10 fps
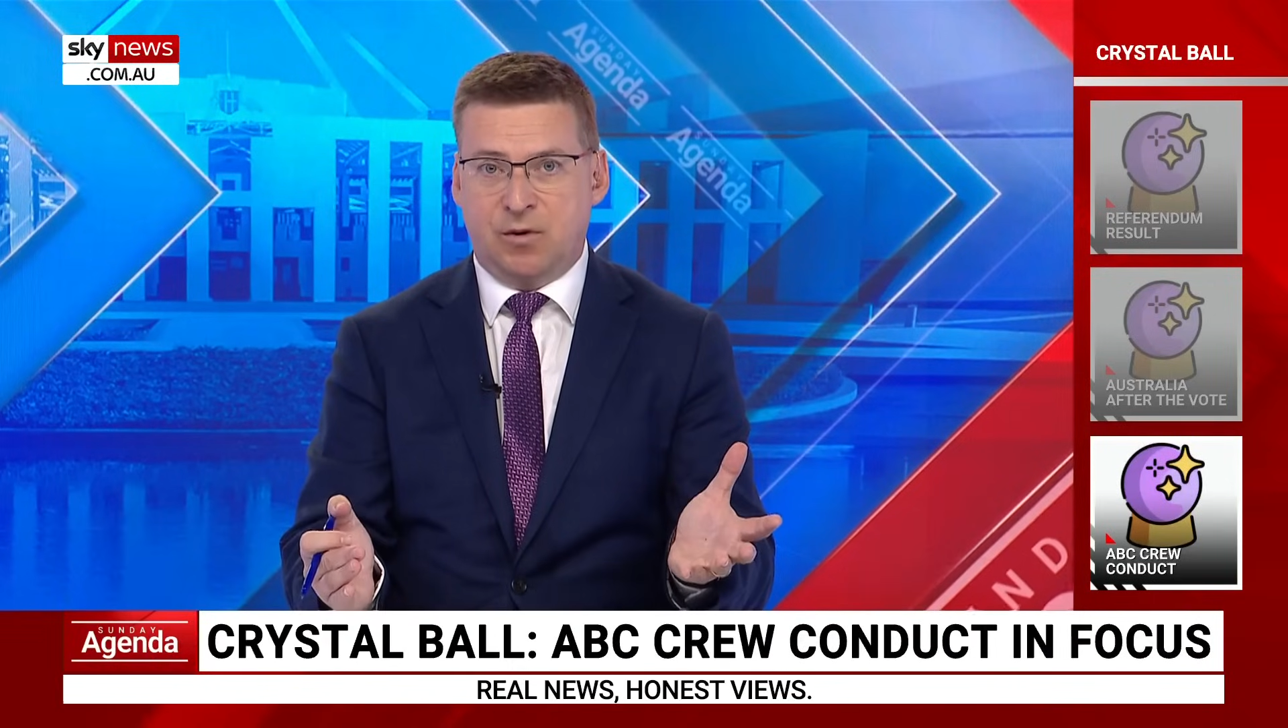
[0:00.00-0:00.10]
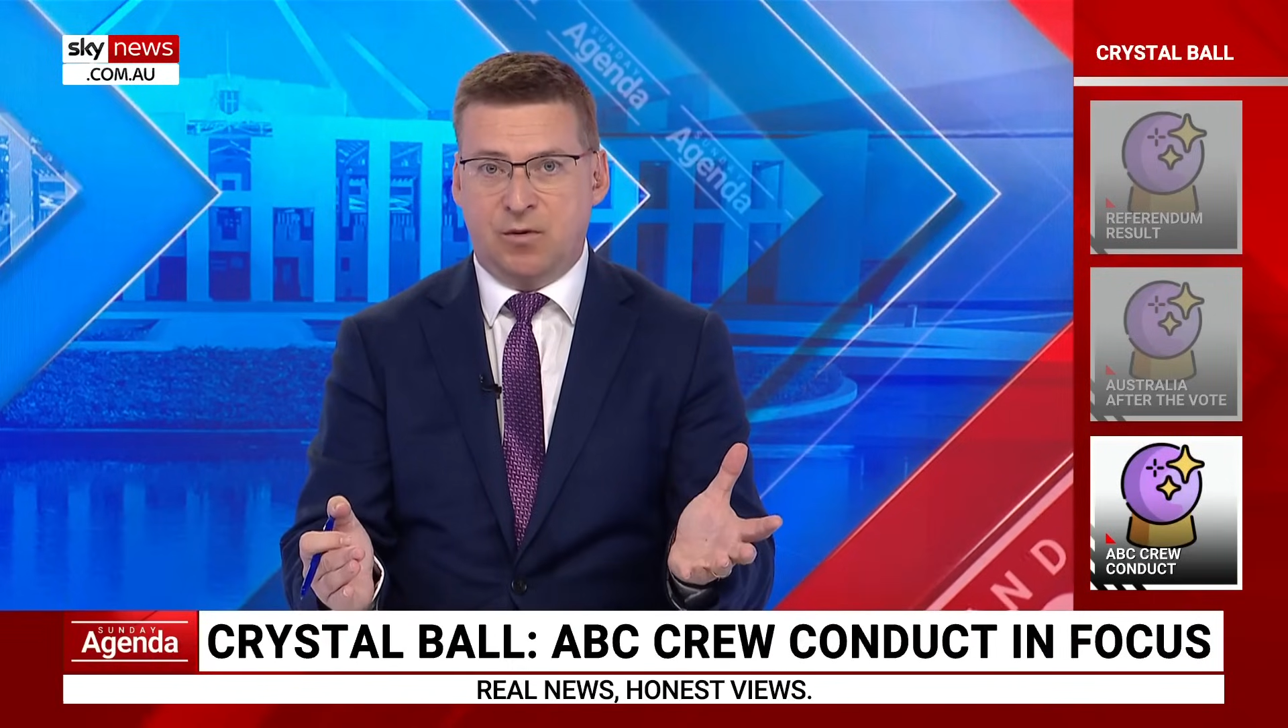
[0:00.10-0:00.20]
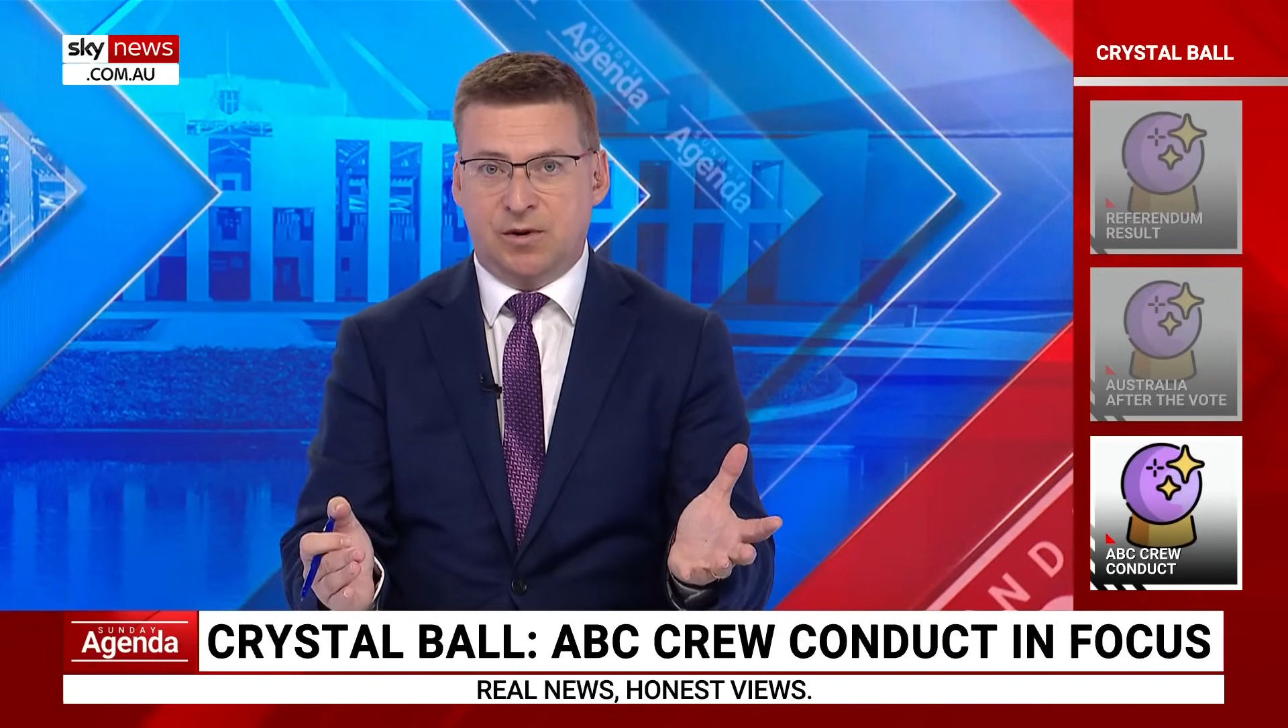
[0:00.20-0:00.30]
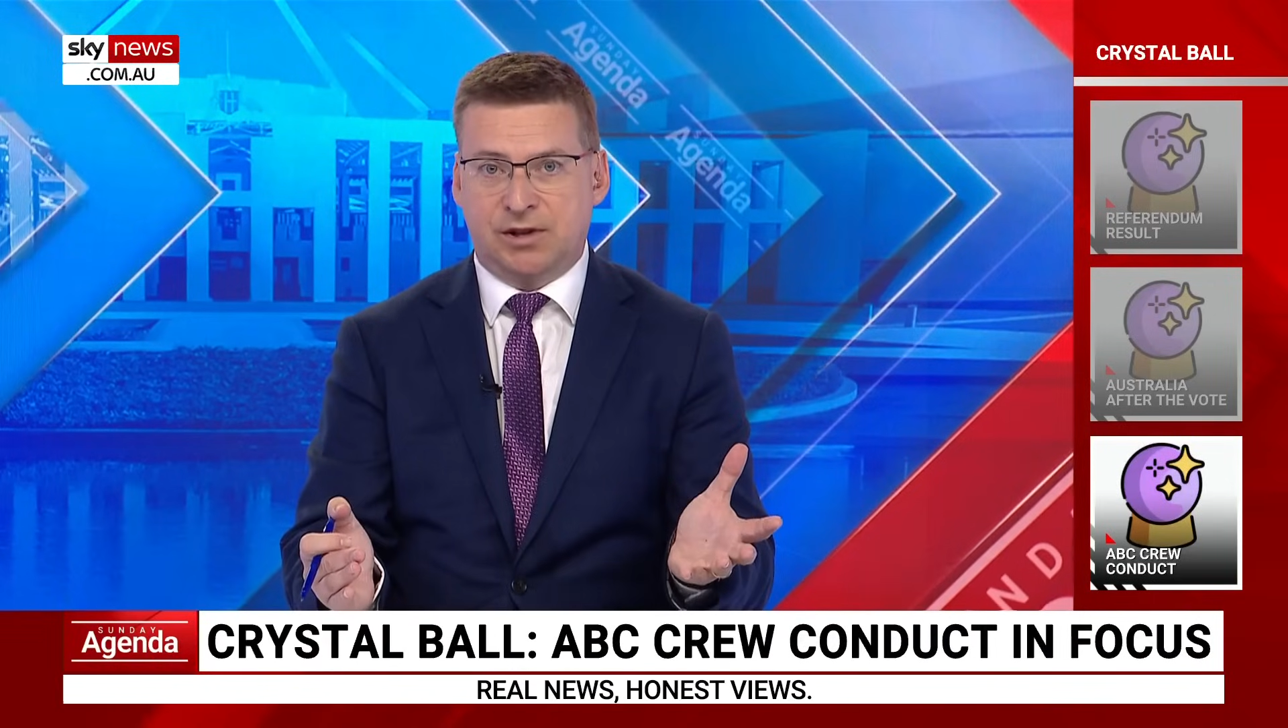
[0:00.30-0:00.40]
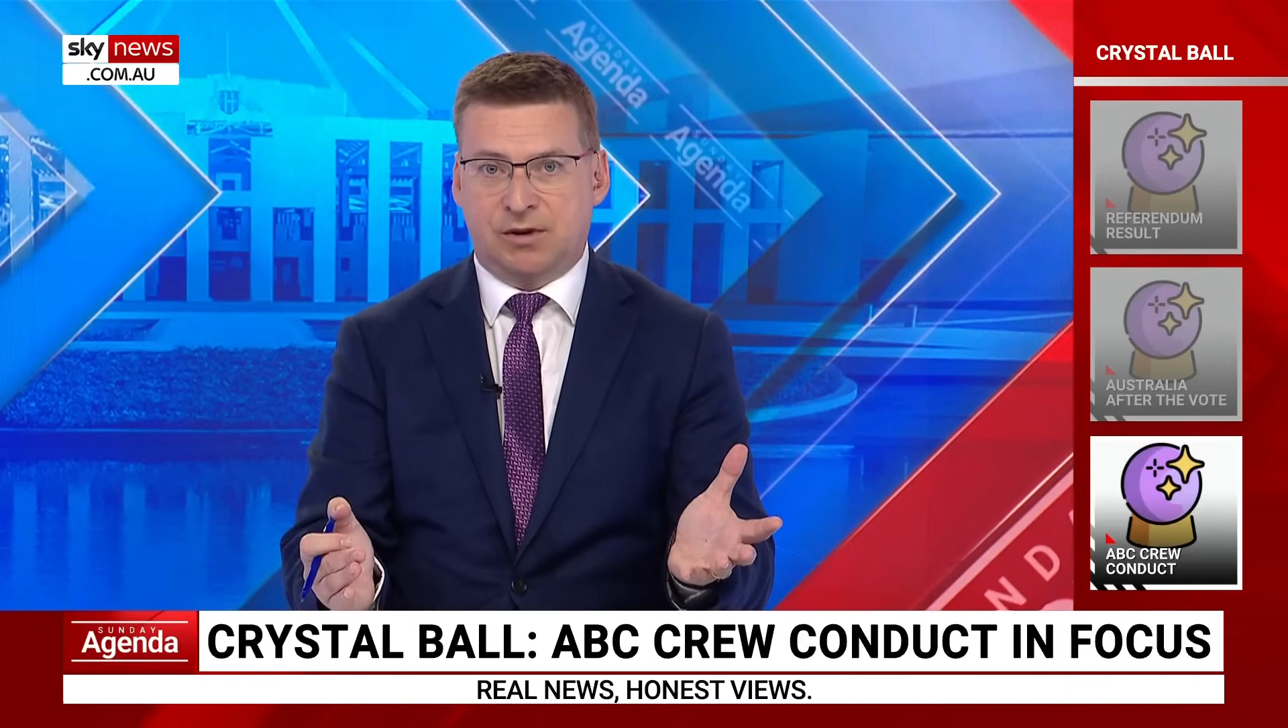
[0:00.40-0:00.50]

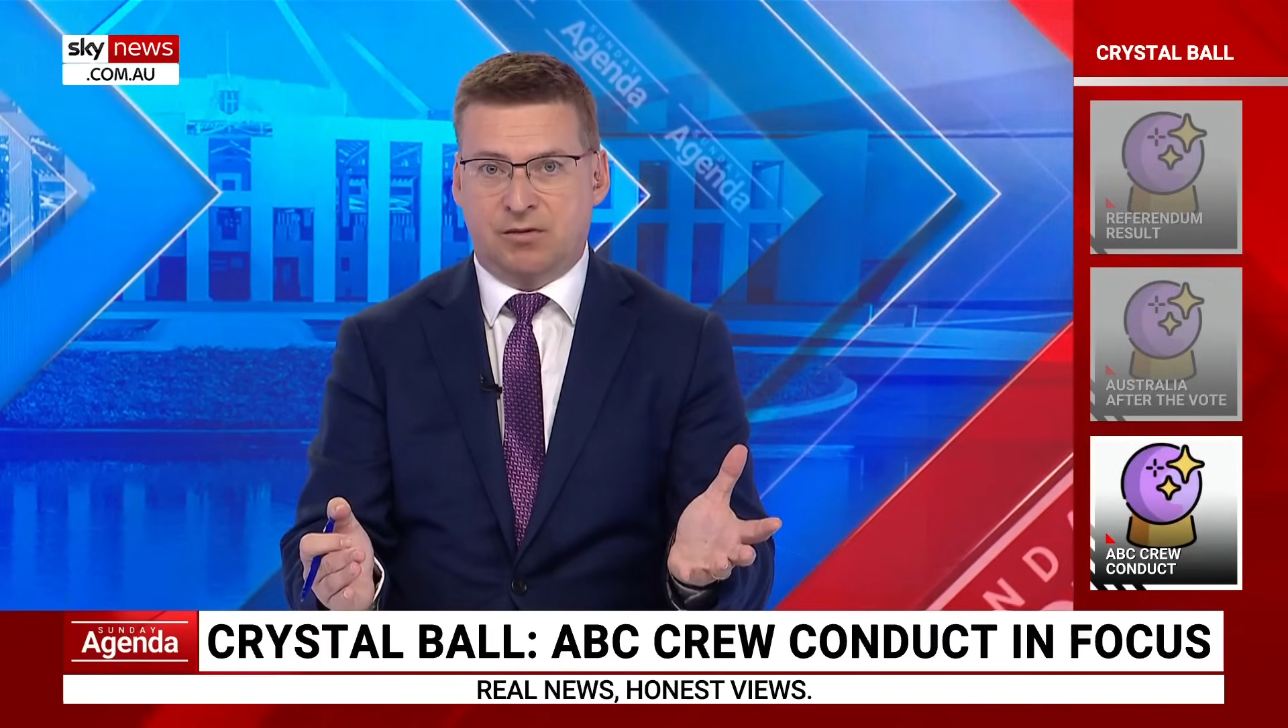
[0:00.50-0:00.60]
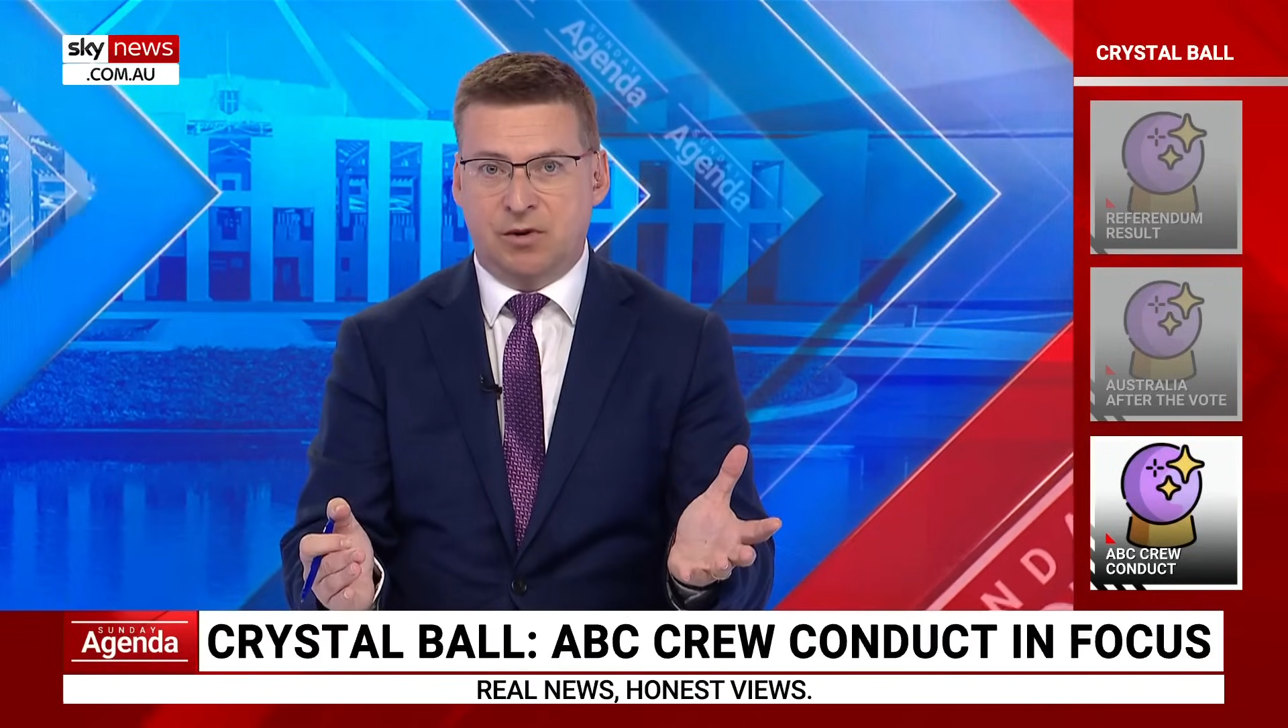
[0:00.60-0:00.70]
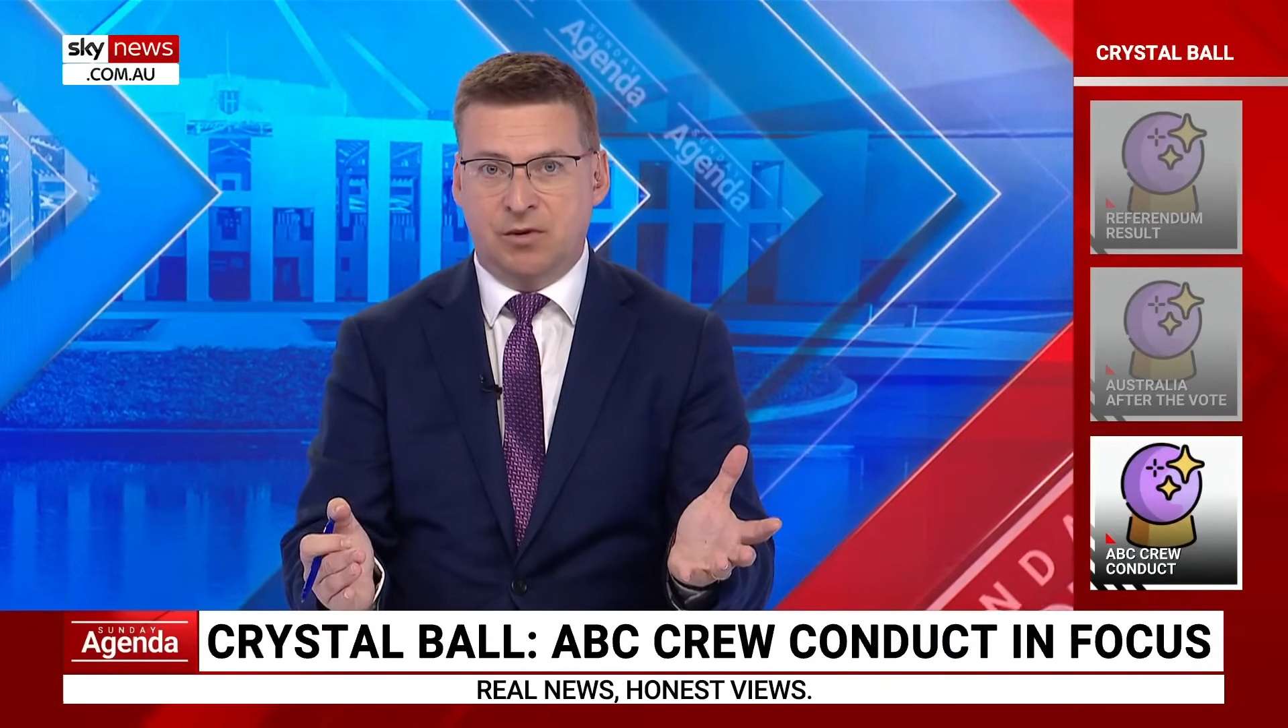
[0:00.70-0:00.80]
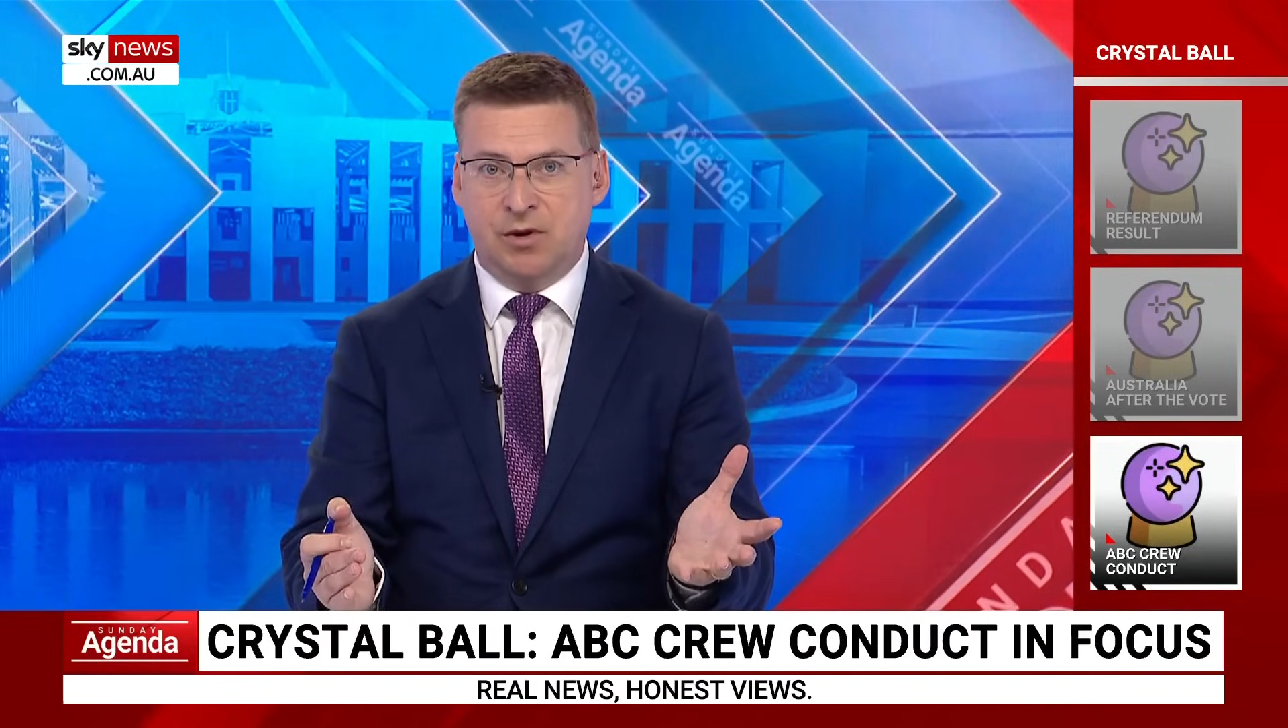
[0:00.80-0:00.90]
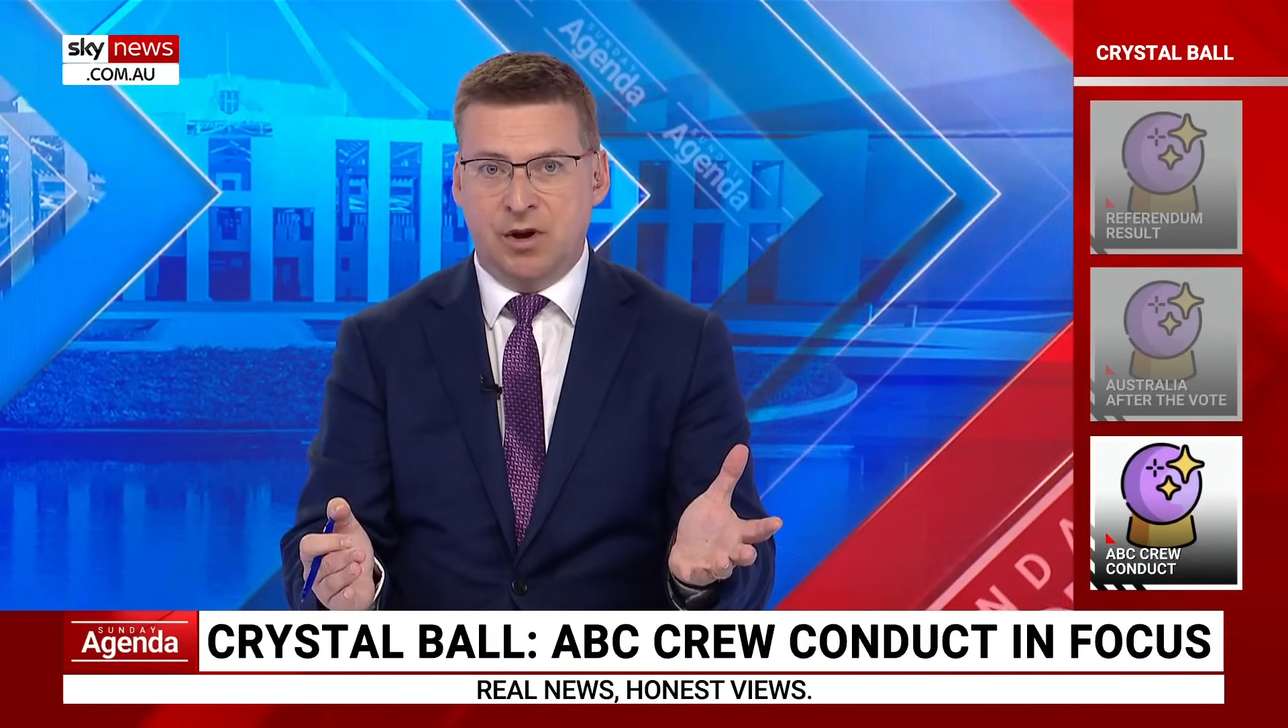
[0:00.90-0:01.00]
Corners
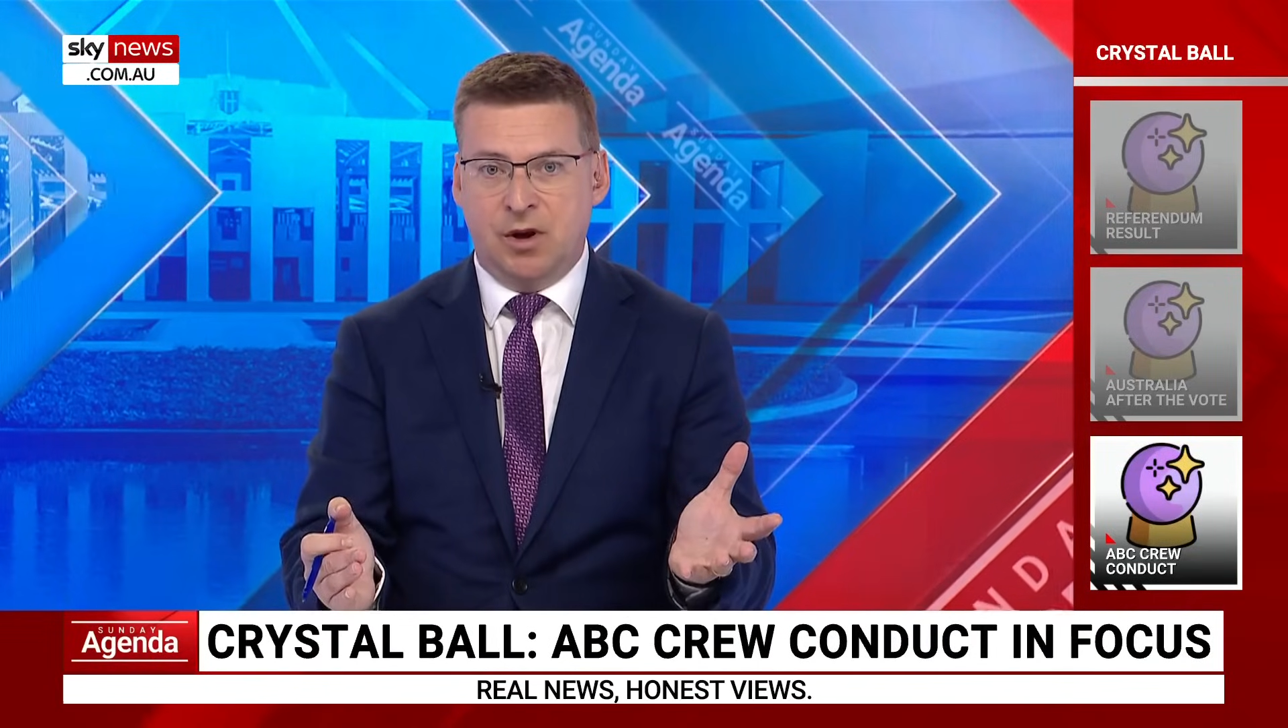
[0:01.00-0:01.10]
crew